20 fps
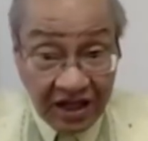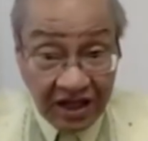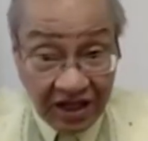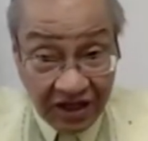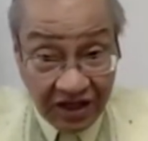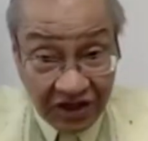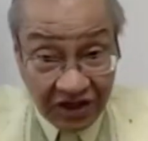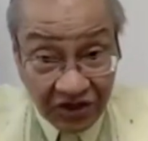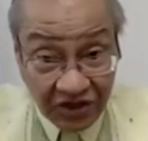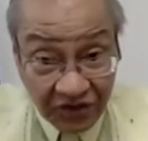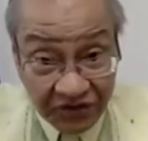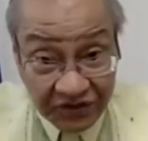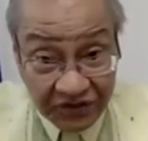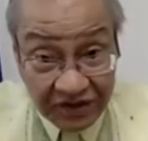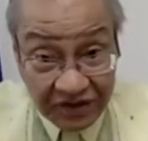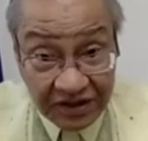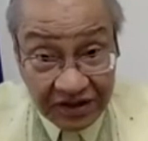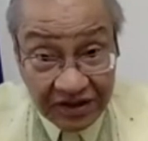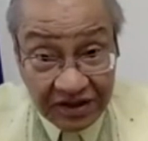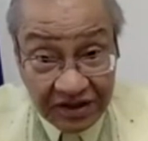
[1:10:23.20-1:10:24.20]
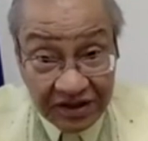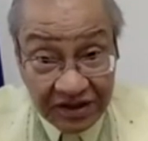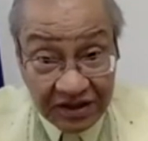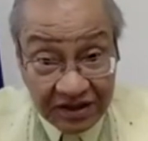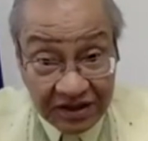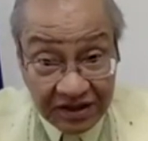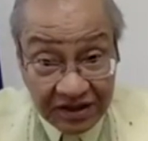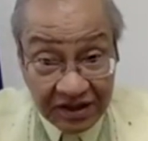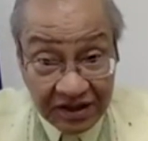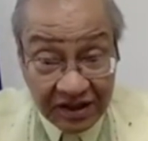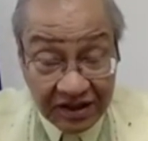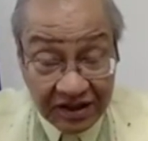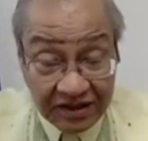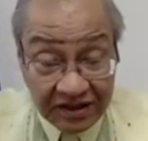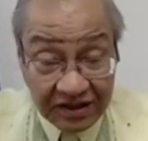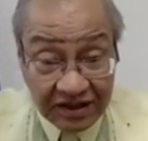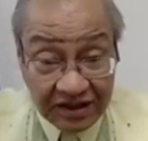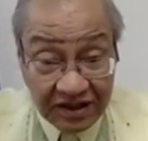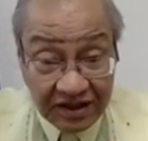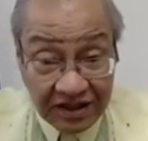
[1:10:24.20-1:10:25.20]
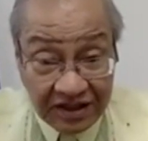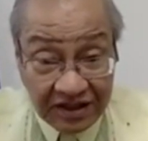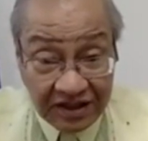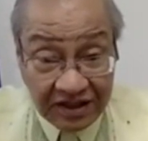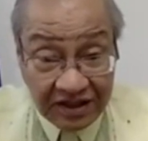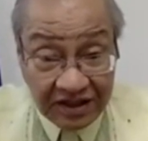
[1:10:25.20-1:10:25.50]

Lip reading: you know, the